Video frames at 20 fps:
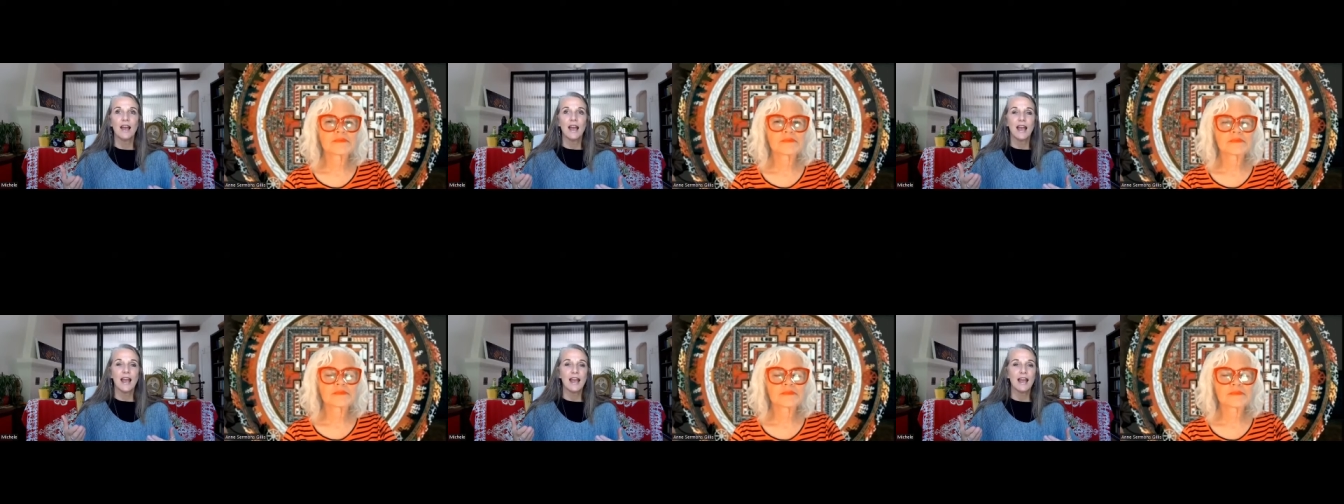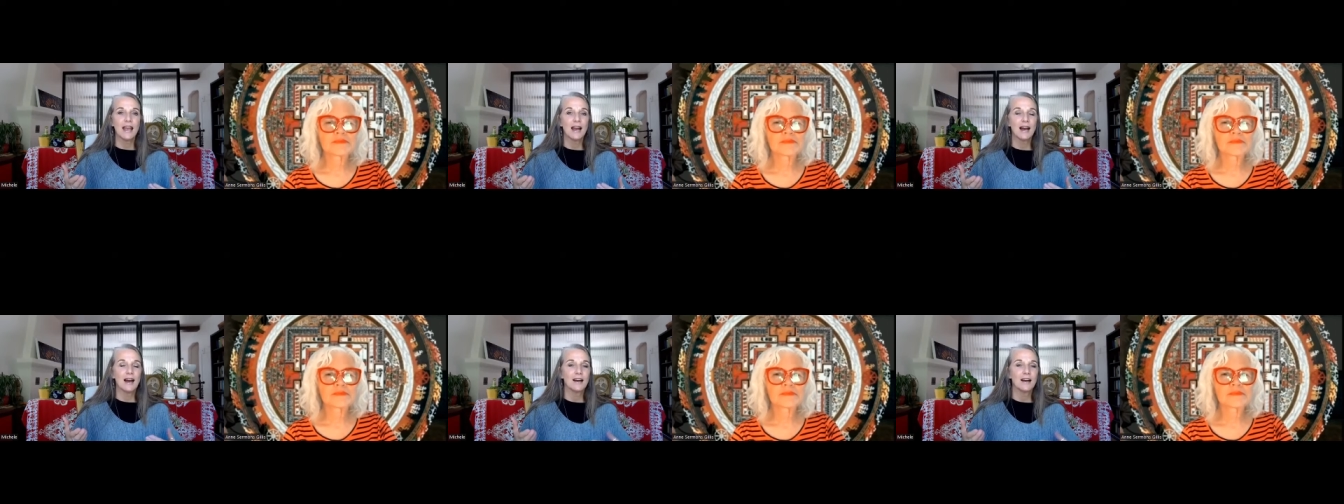
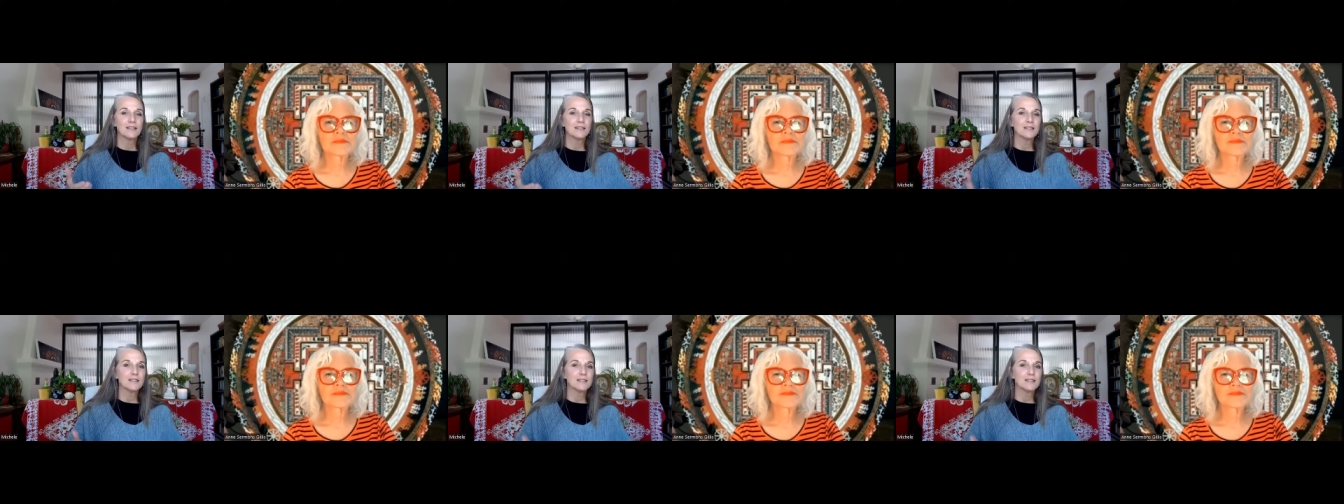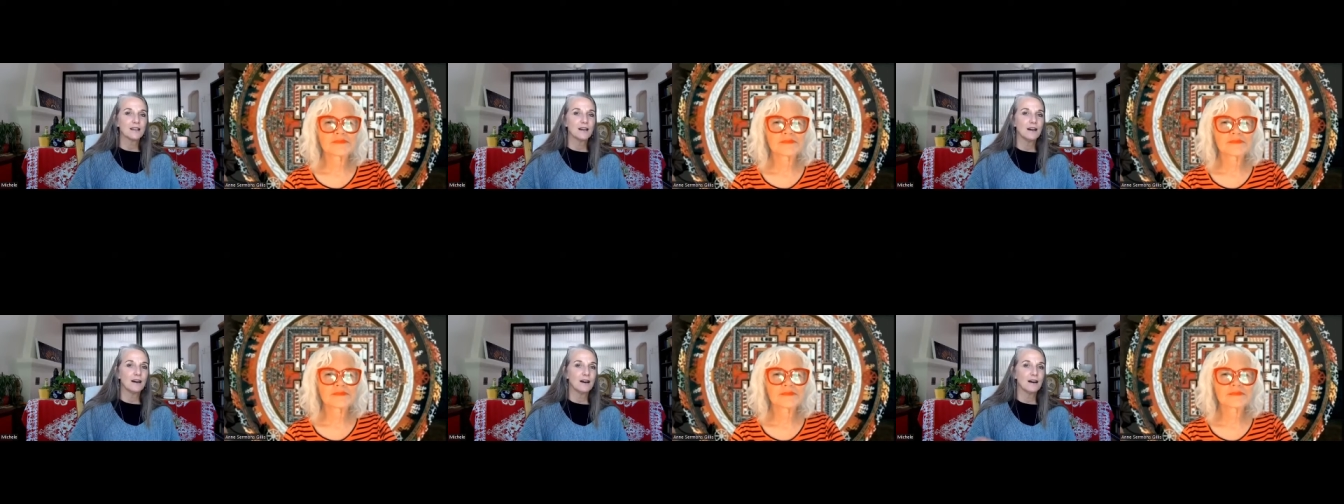And
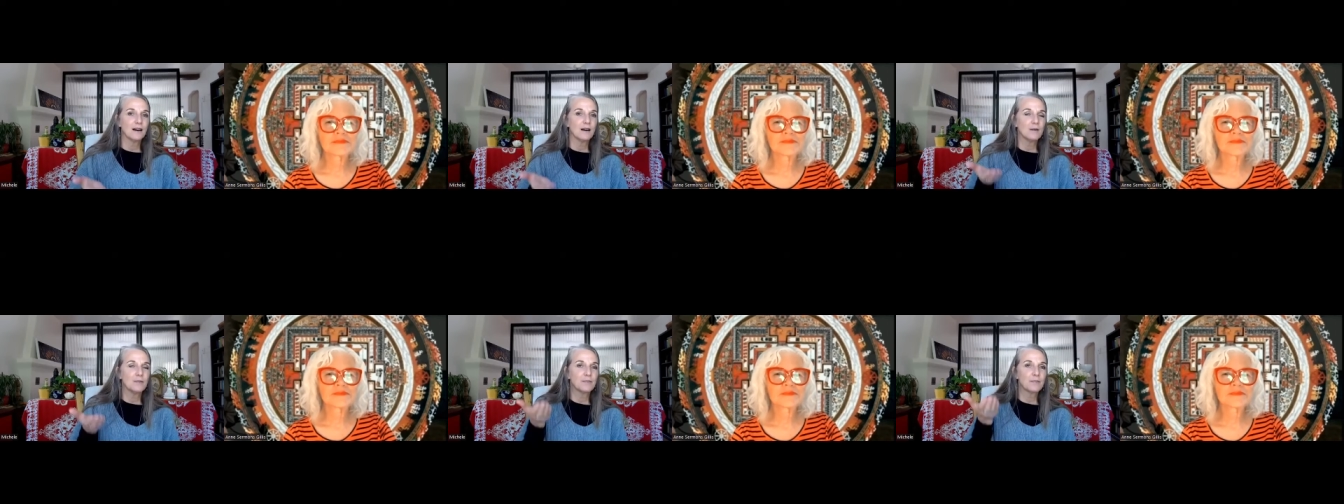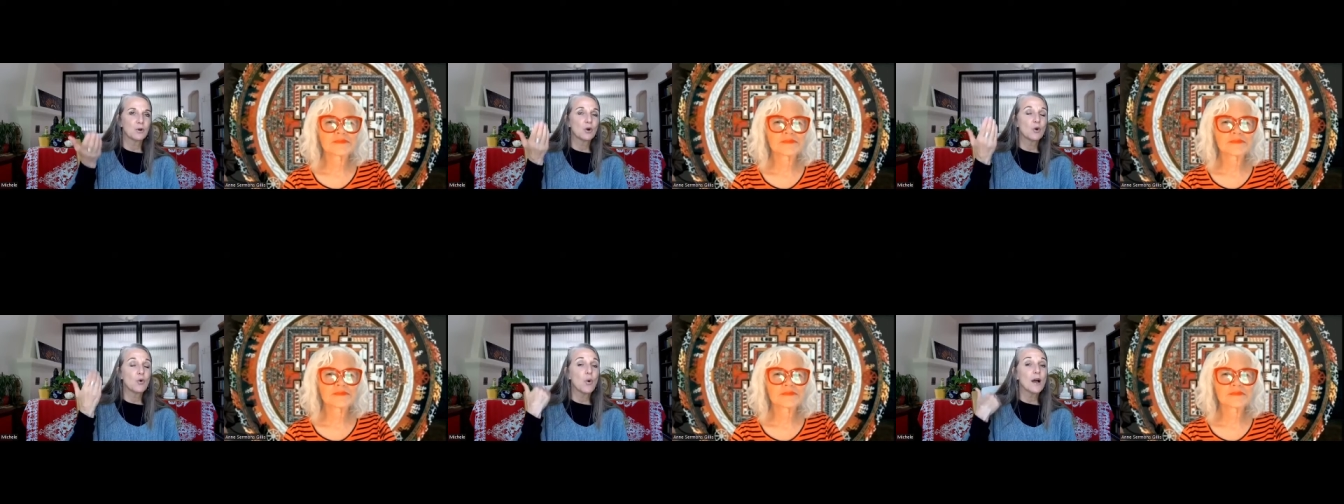
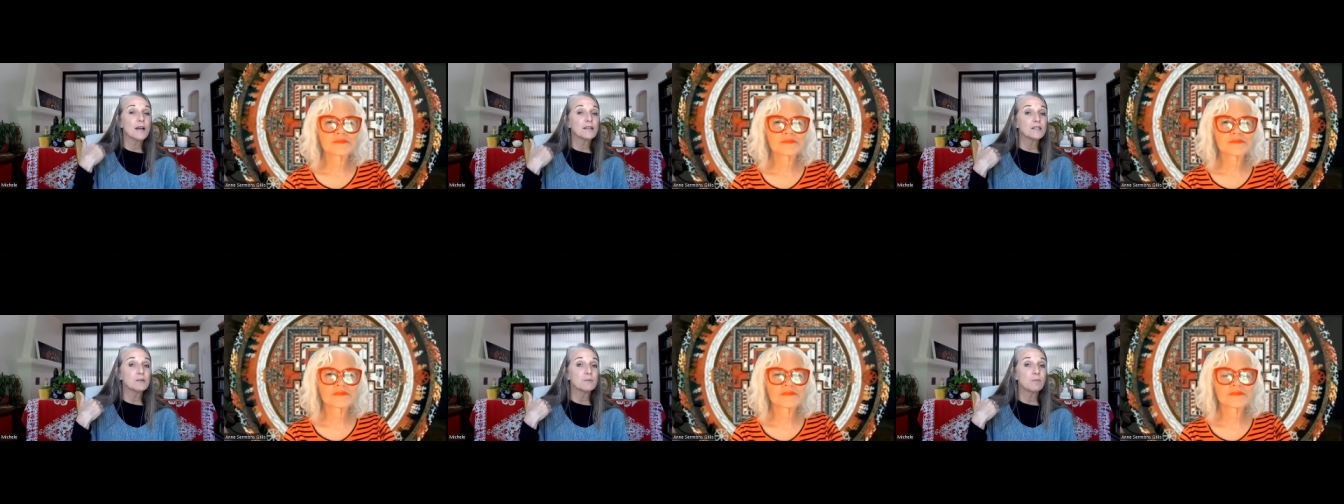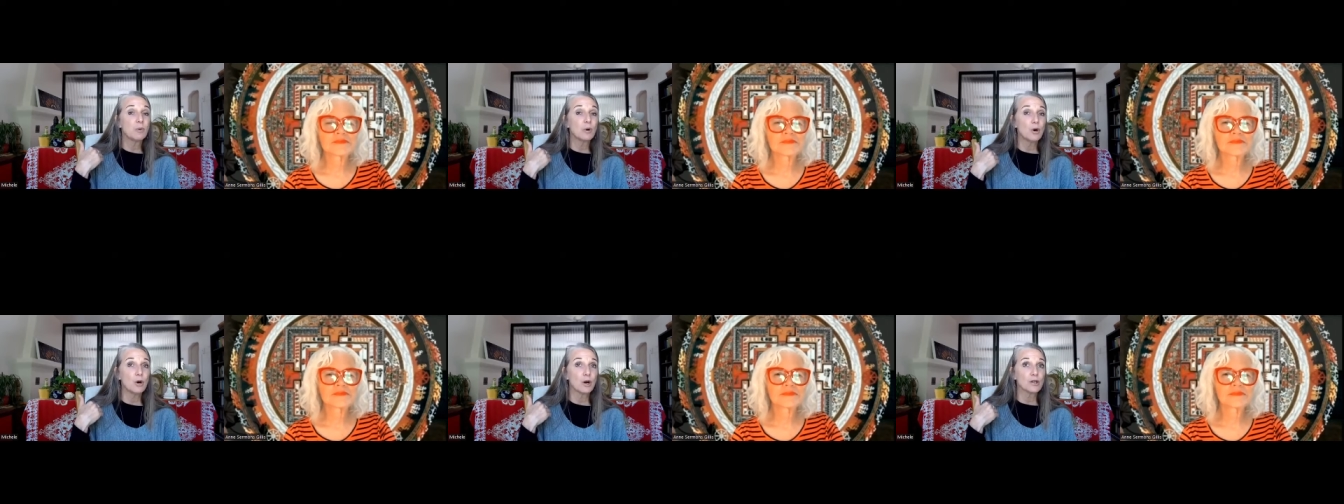Quest
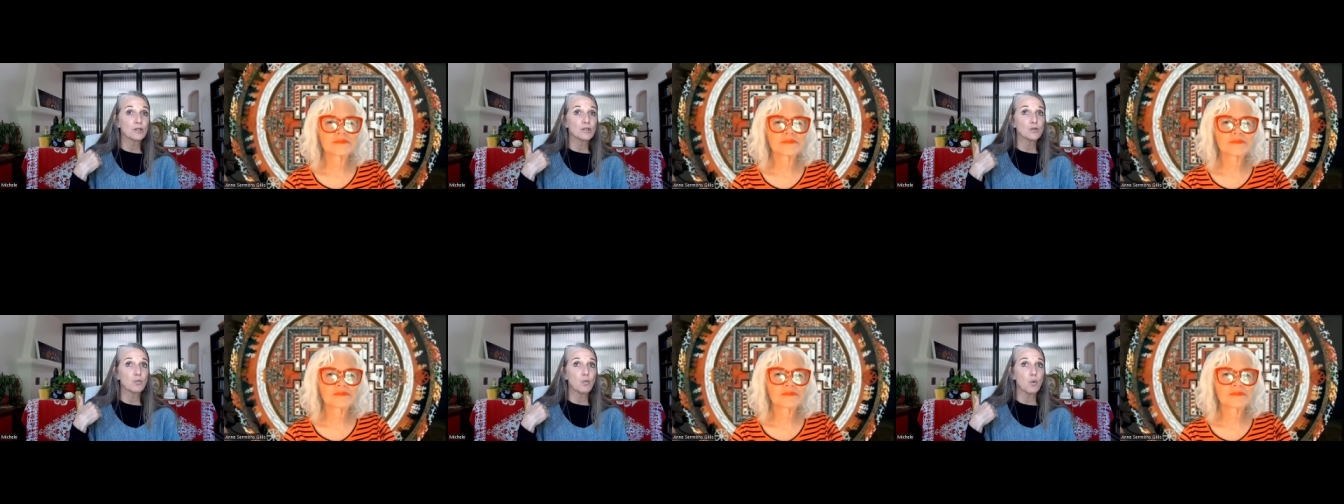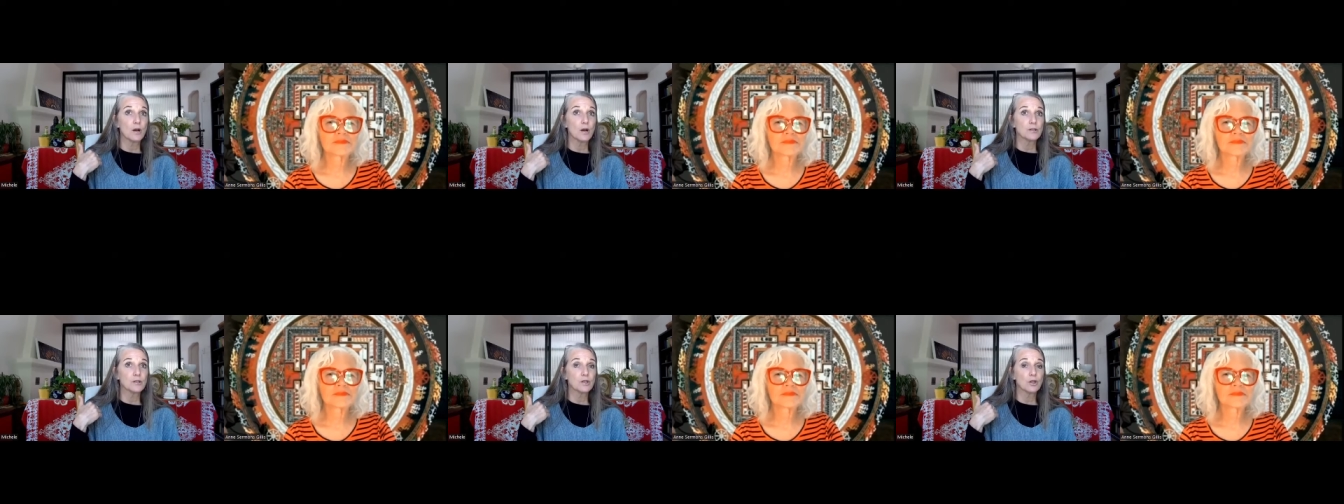Books
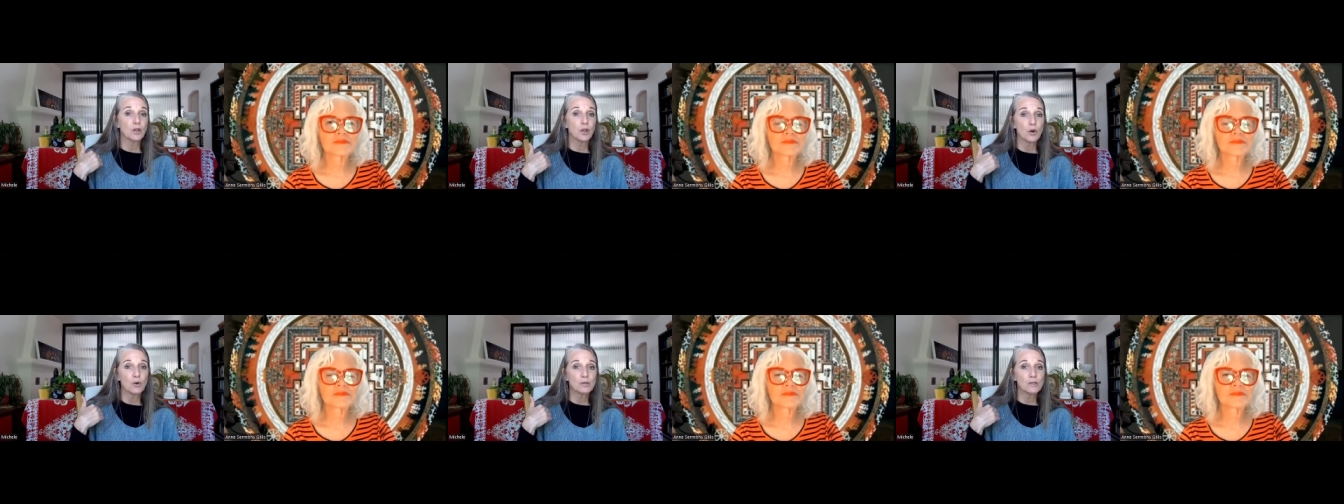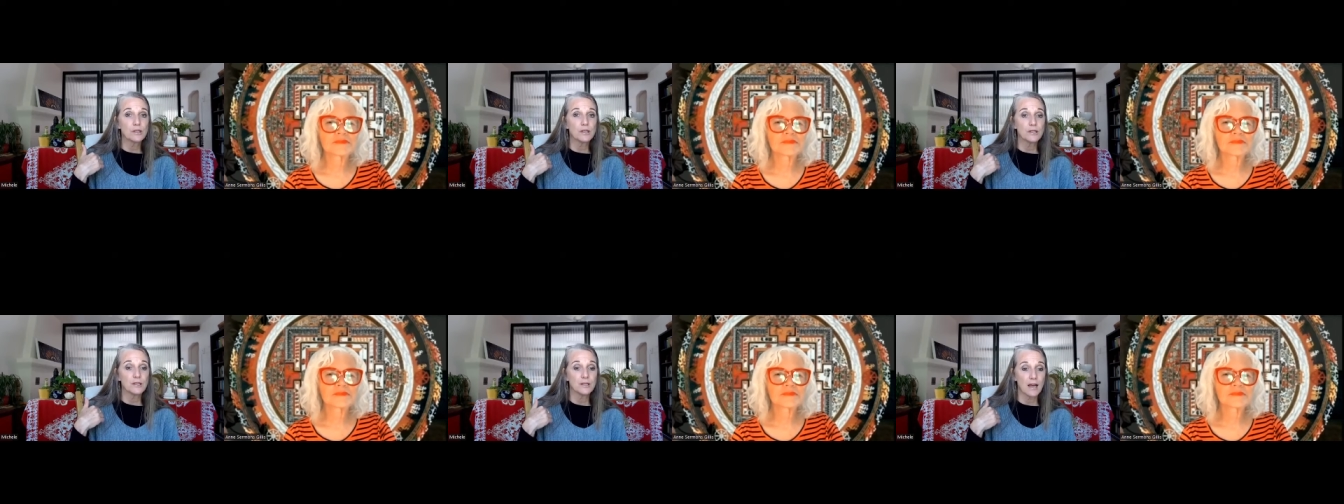was
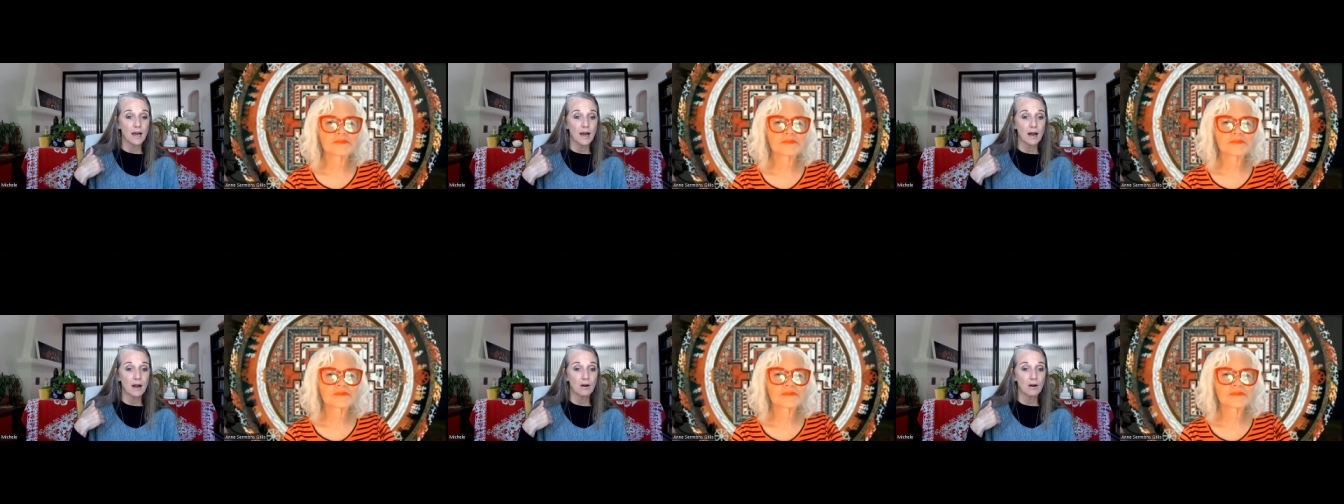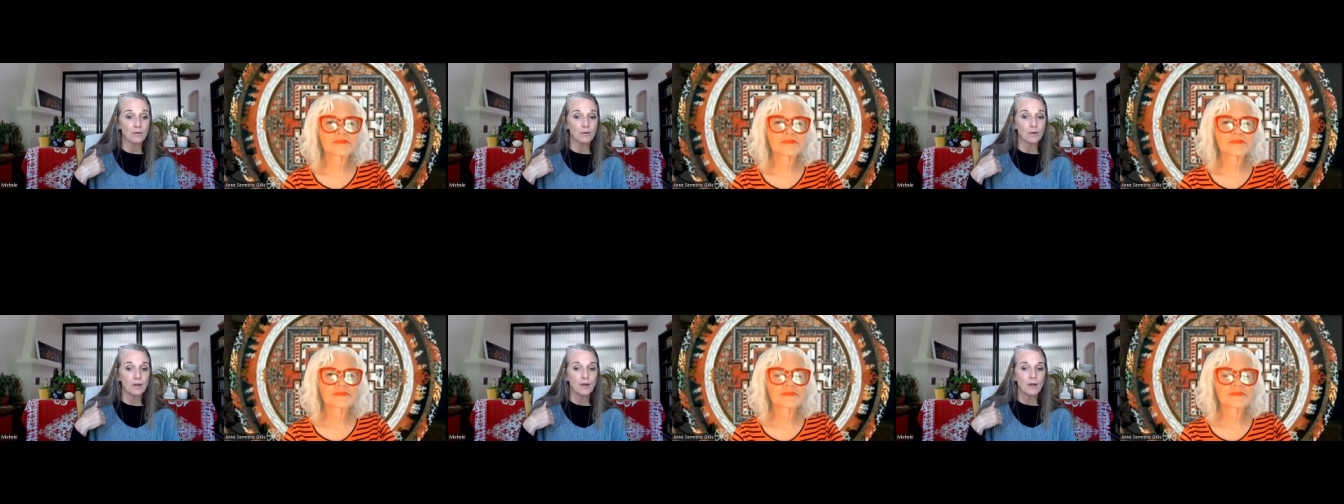closing
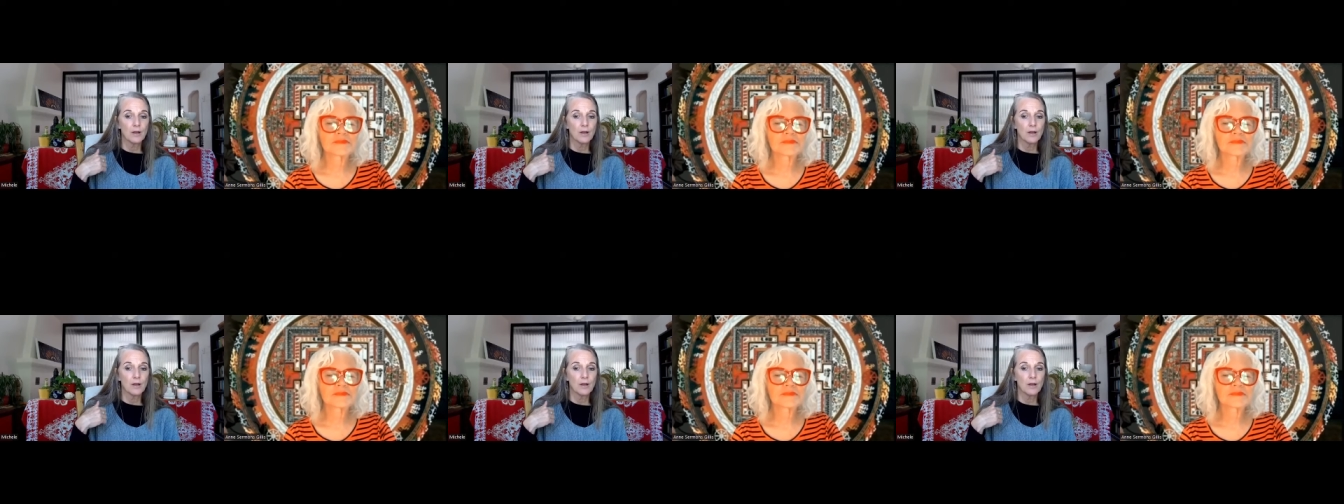down.